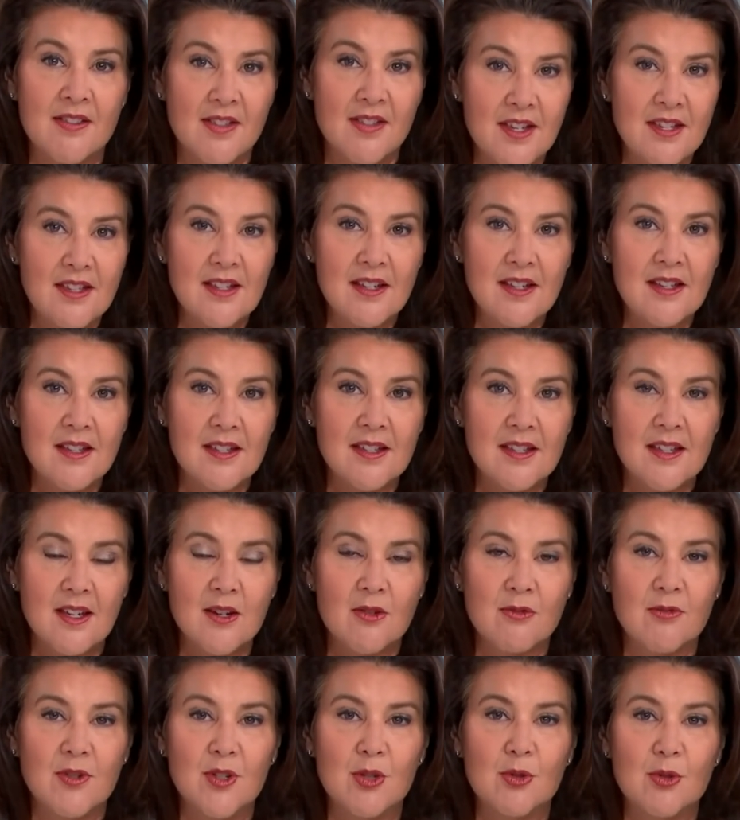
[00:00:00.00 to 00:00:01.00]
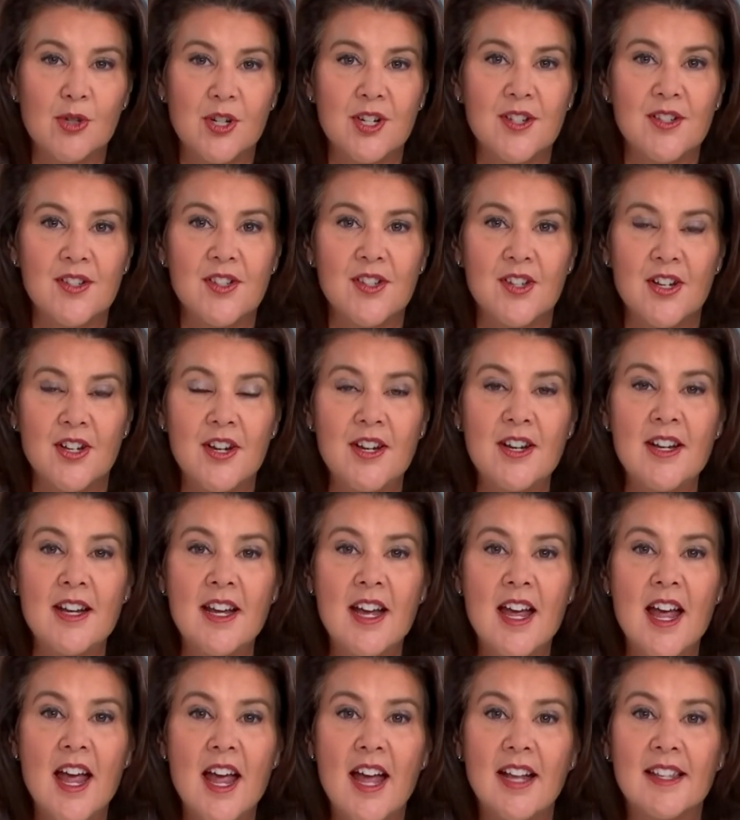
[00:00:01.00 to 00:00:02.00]
This is a real concern.
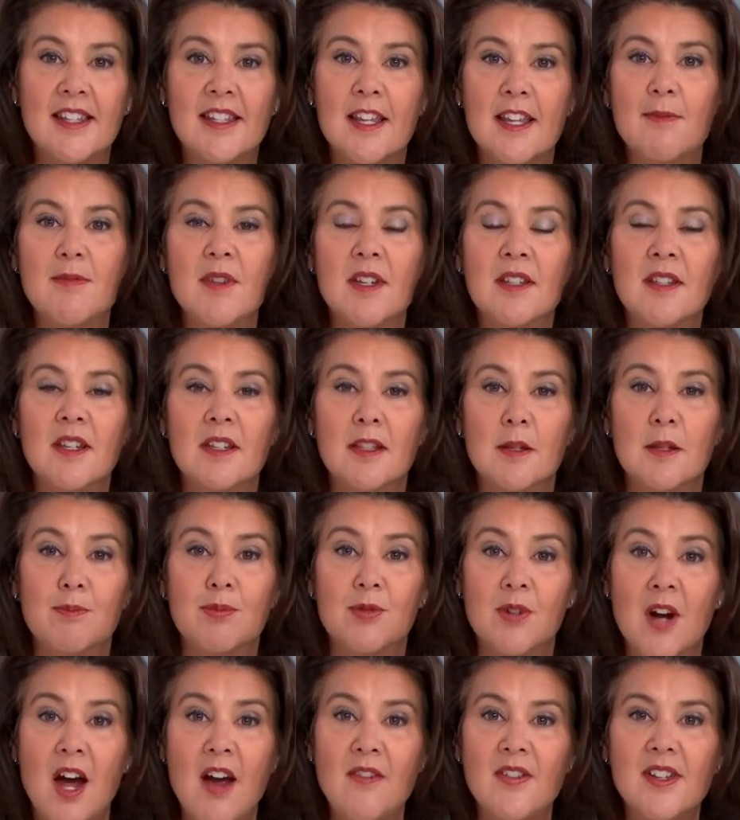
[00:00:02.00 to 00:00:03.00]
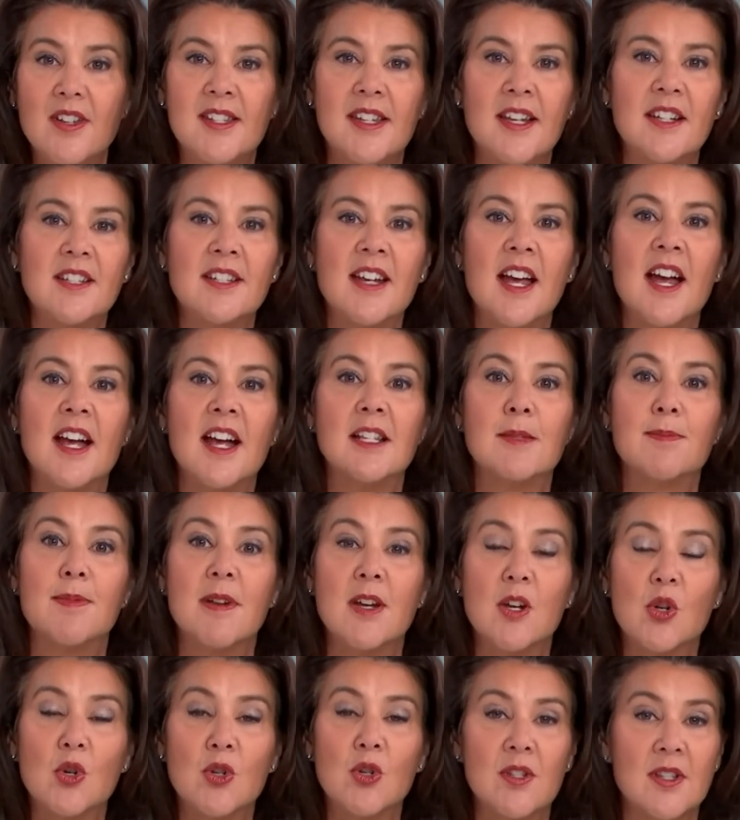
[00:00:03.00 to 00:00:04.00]
It's something that the private sector has
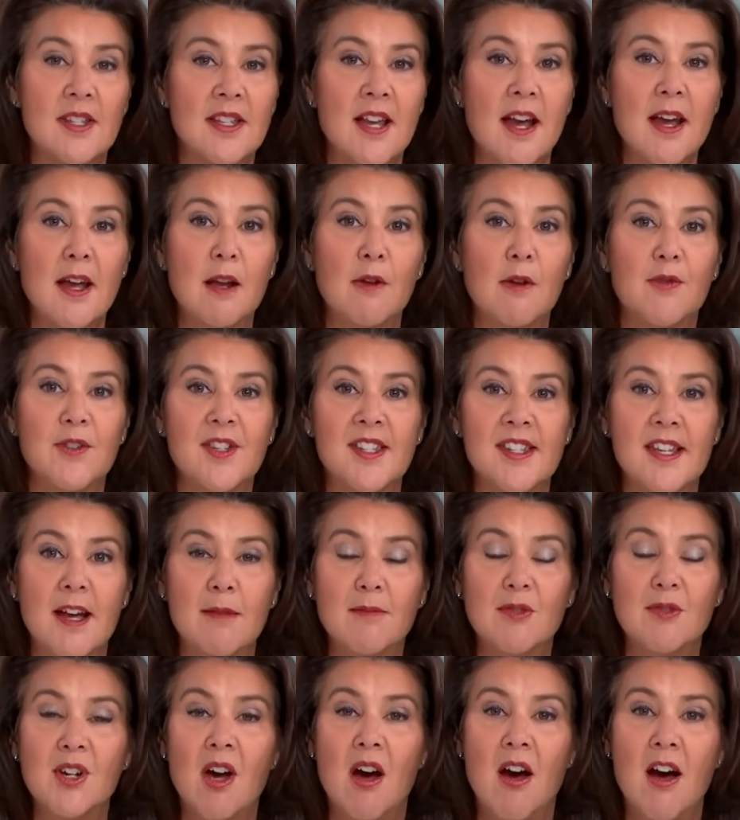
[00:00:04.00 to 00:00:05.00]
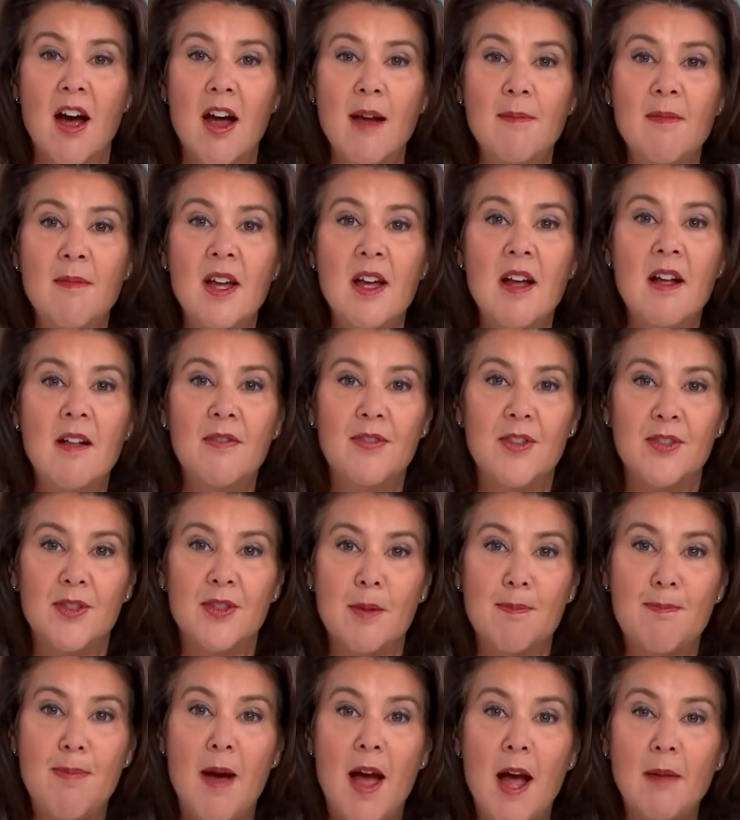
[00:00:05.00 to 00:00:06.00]
been saying for some time, that
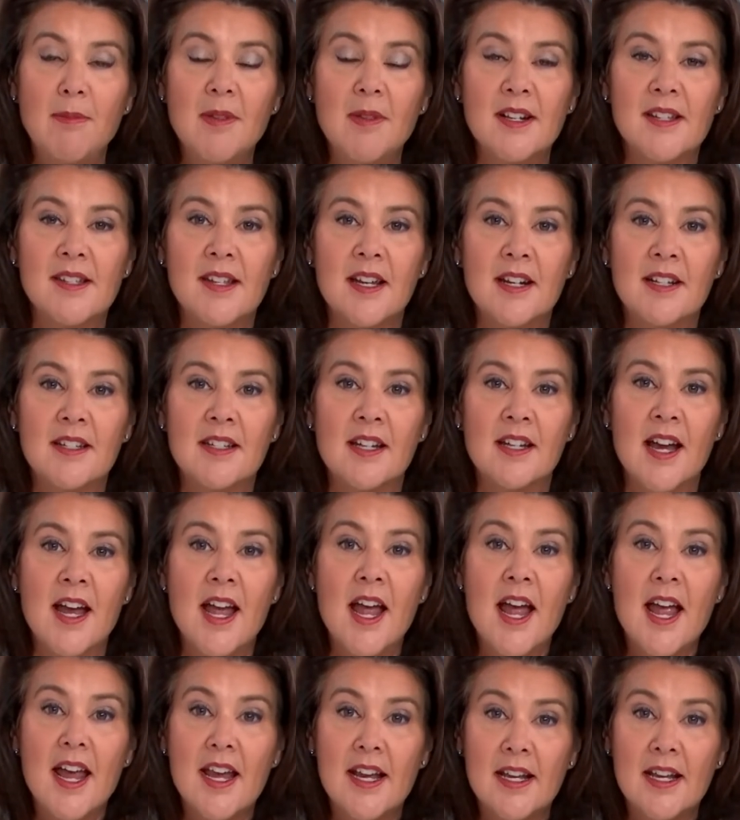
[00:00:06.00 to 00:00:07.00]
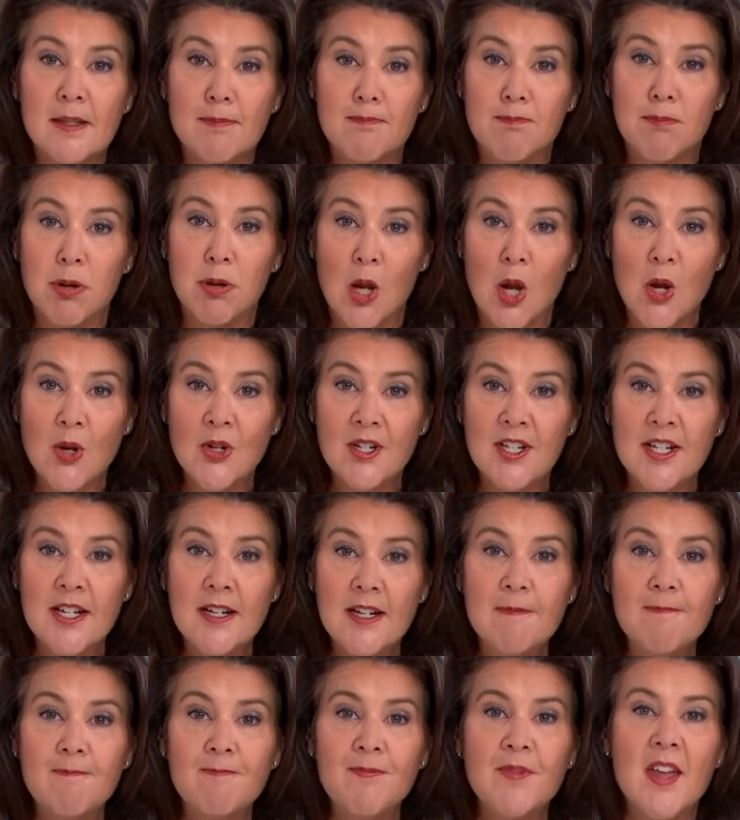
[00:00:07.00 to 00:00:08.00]
the public sector is
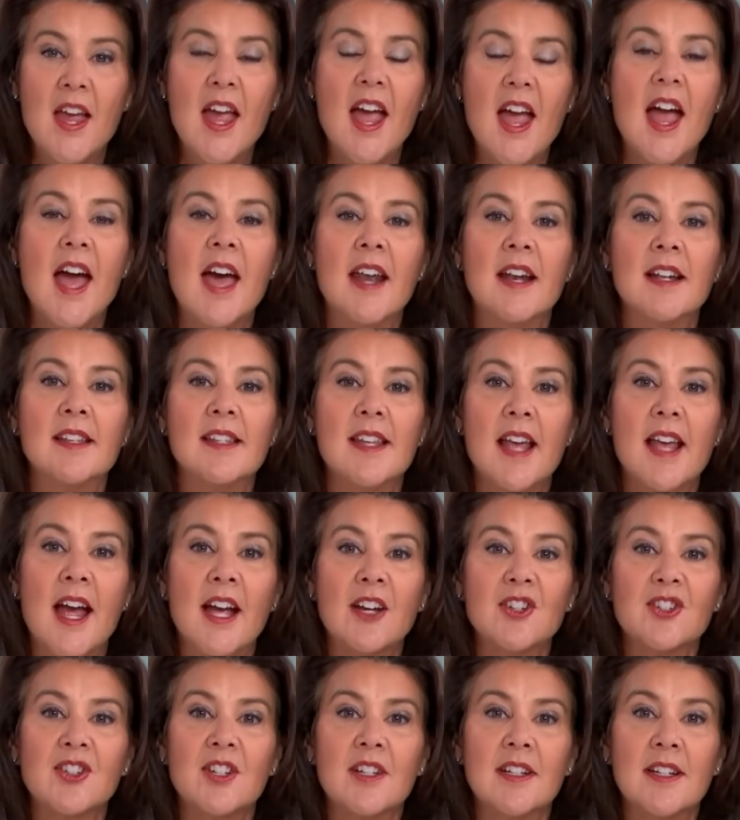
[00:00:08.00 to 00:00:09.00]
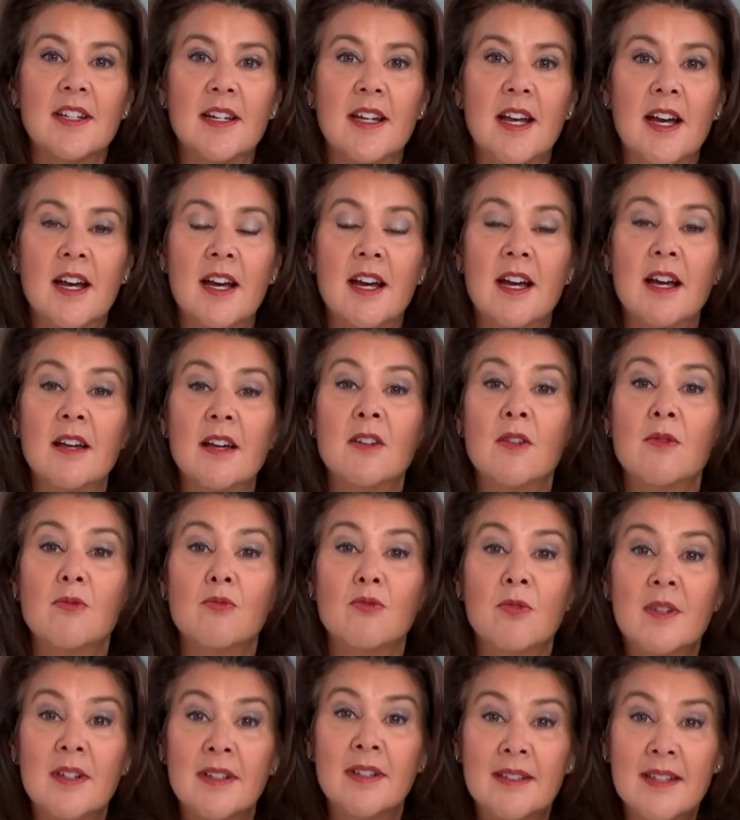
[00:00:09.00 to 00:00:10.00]
bloating and it's actually
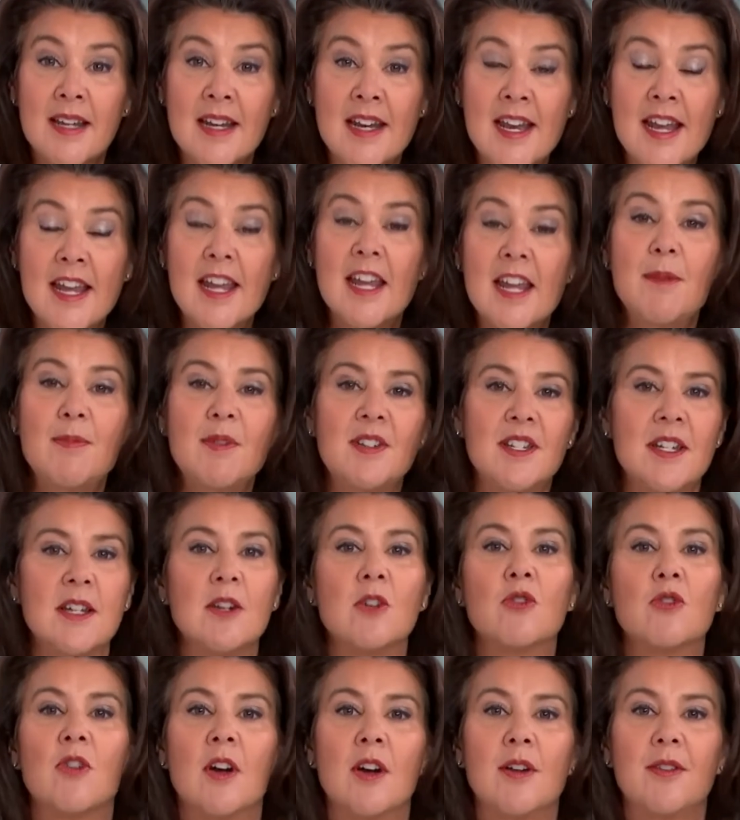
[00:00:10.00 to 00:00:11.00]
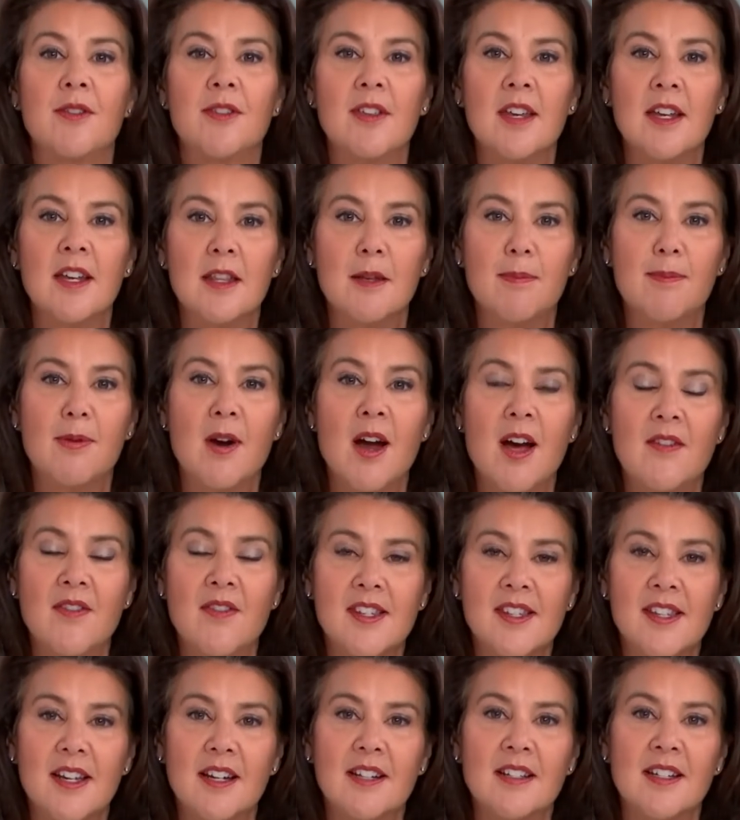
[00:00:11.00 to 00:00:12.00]
inhibiting growth in the private
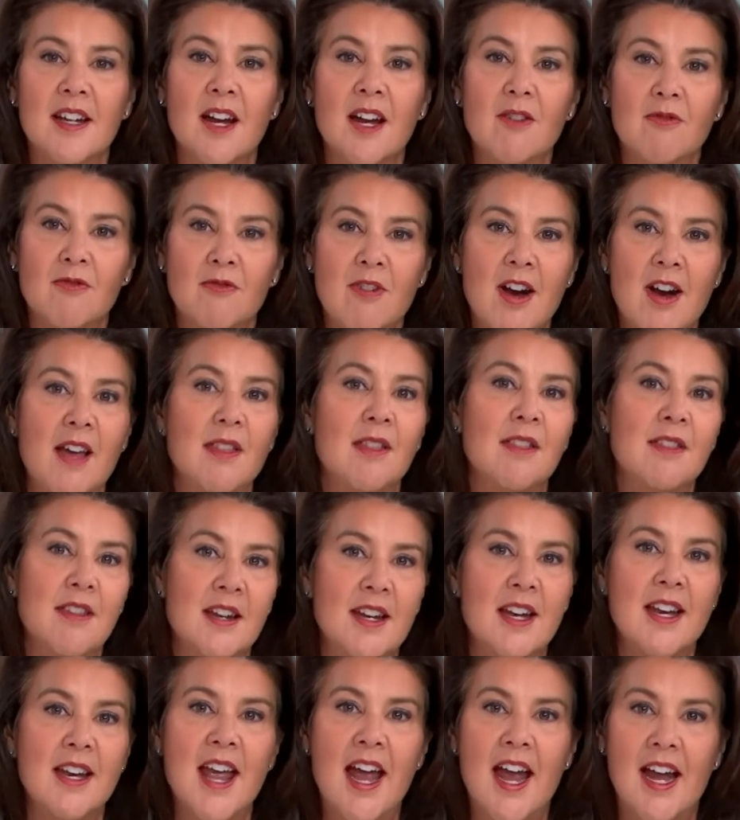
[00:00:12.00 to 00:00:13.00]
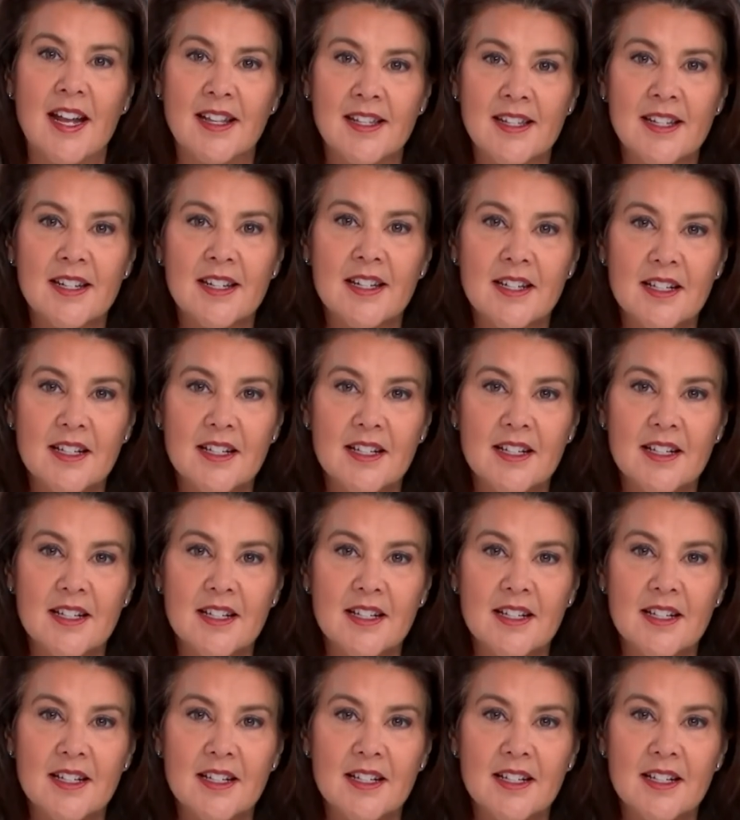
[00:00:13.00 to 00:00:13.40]
sector rather than enhancing it.